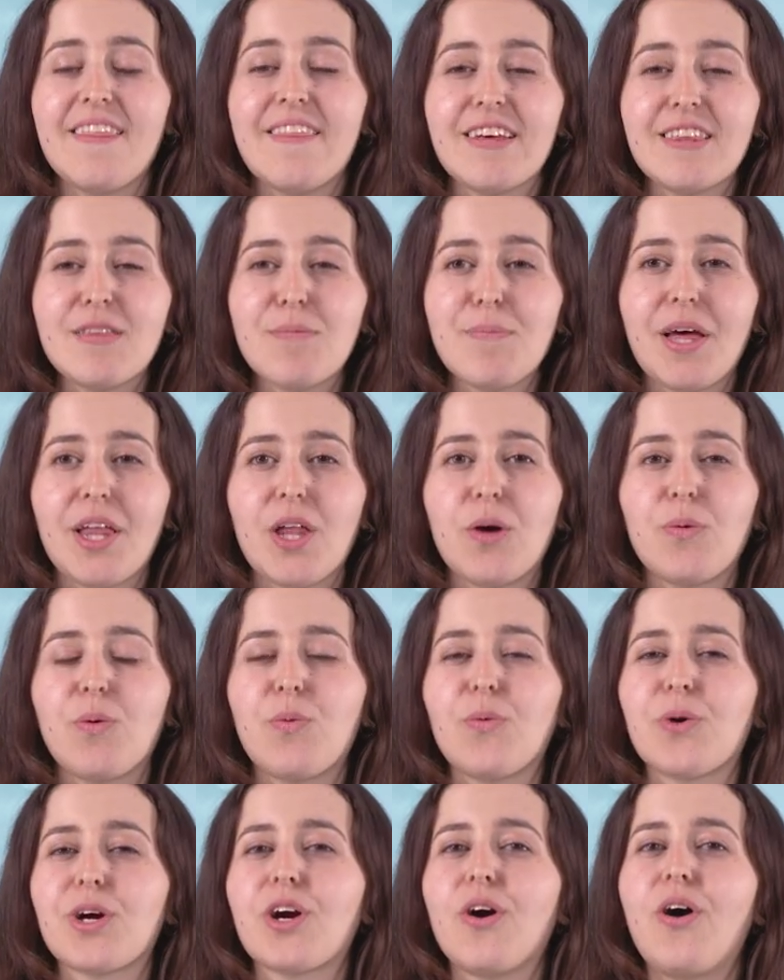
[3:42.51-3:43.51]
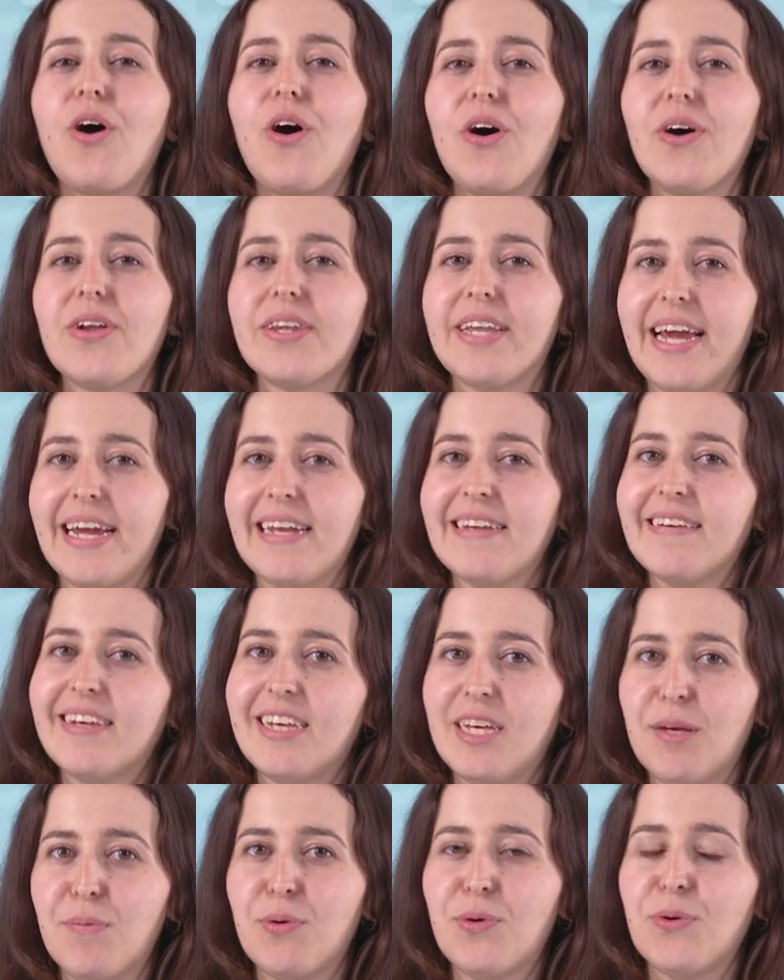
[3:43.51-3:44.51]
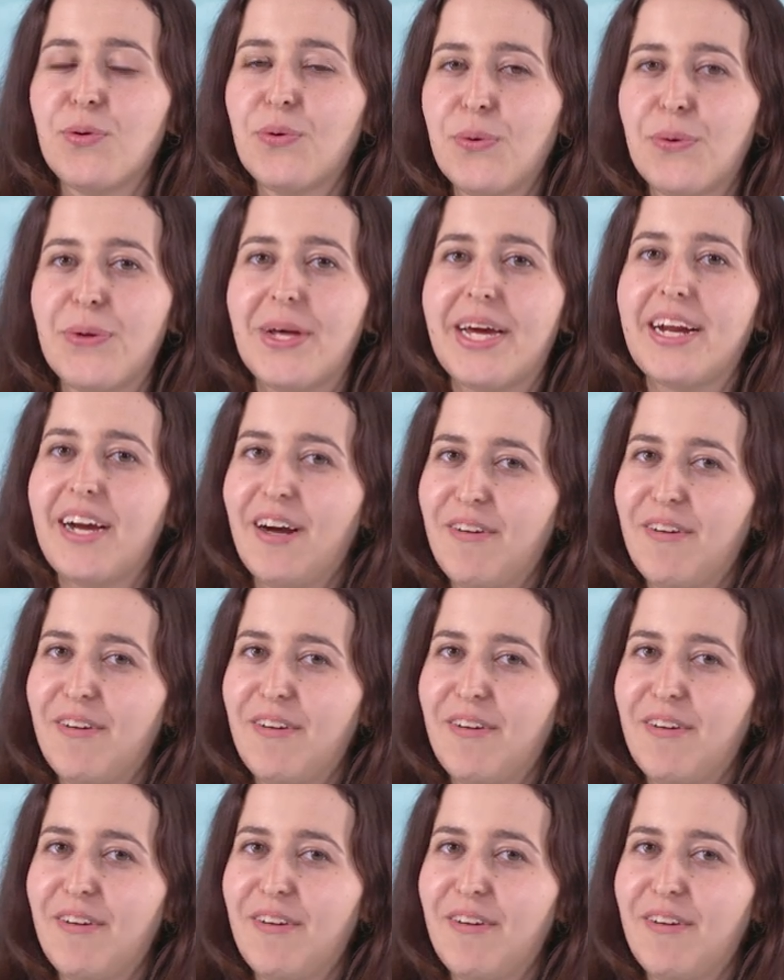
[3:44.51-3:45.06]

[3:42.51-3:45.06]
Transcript: this pillow will work all night to keep you cool and